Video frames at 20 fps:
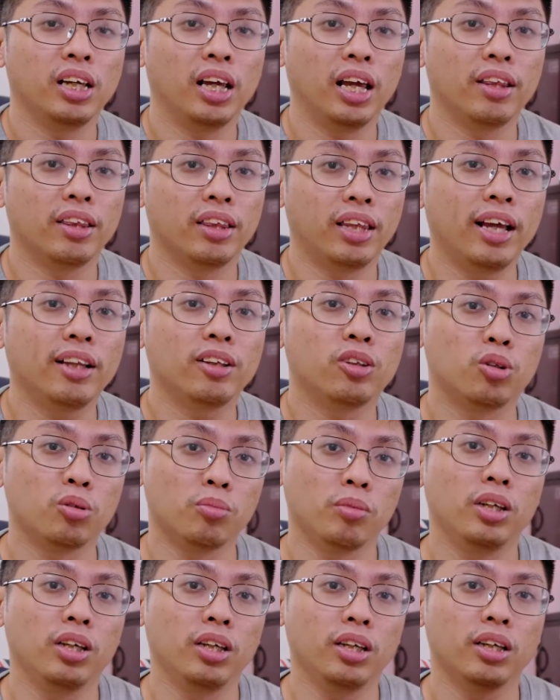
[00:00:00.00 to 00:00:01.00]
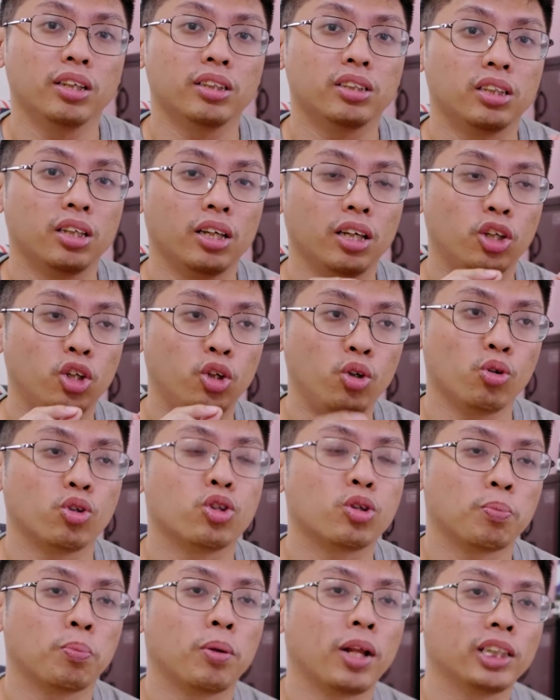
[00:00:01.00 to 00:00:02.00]
And that to me is a
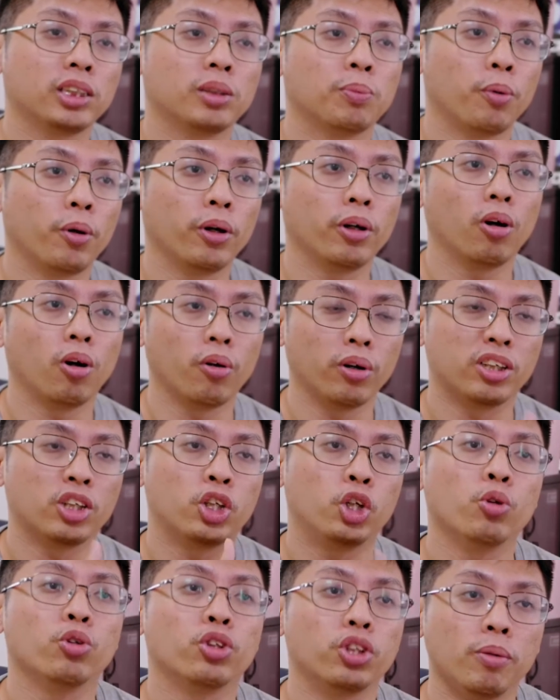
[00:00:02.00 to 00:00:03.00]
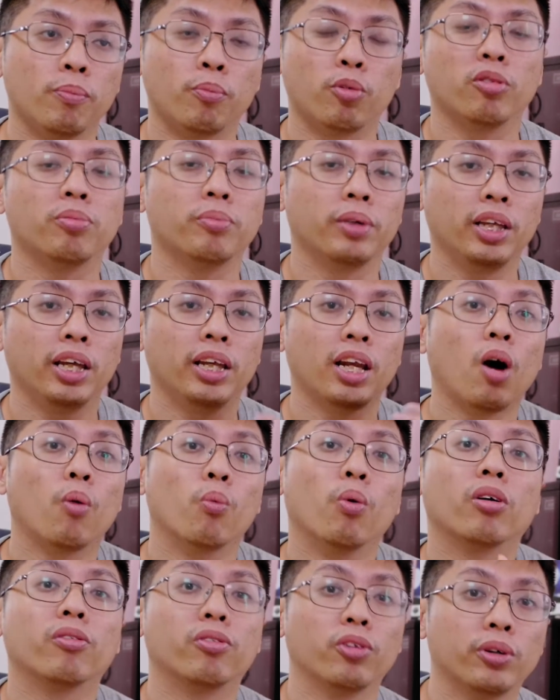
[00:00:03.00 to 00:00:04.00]
huge plus point, or a huge improvement in our
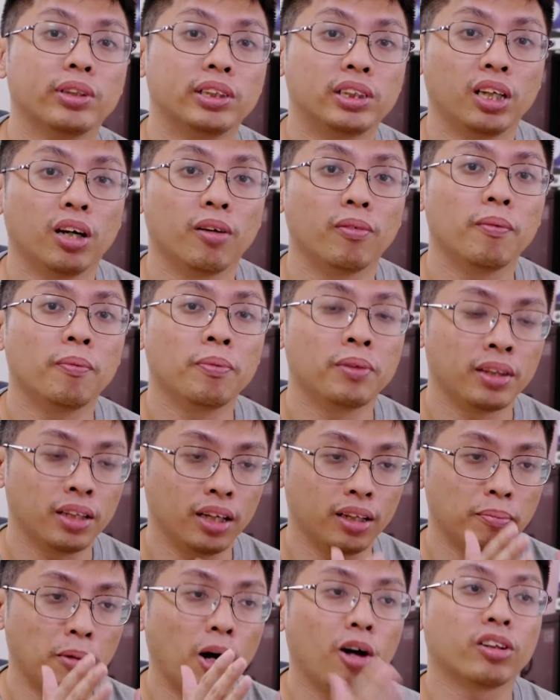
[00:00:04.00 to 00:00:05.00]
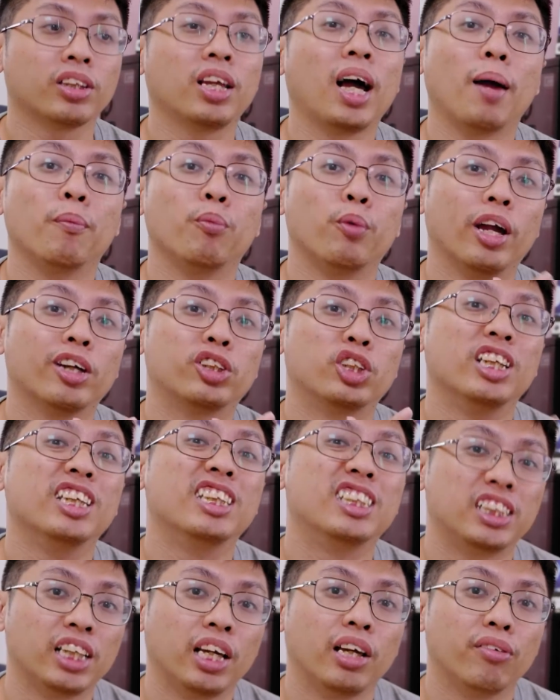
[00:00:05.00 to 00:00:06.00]
workflow itself, the amount of time we actually
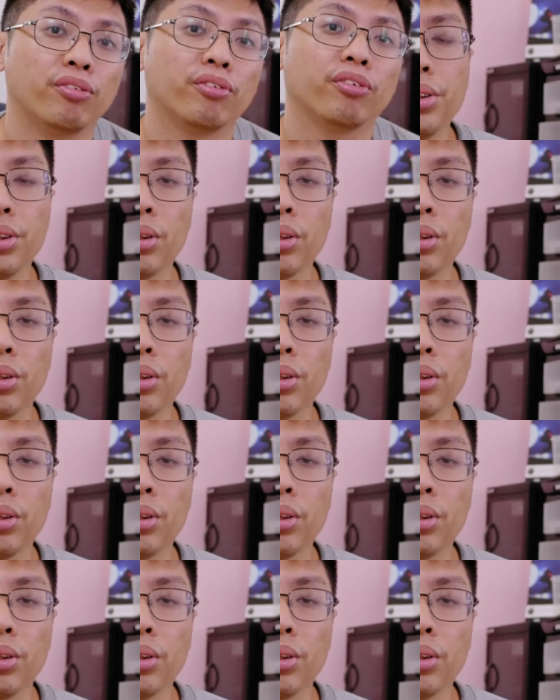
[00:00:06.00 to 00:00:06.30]
save.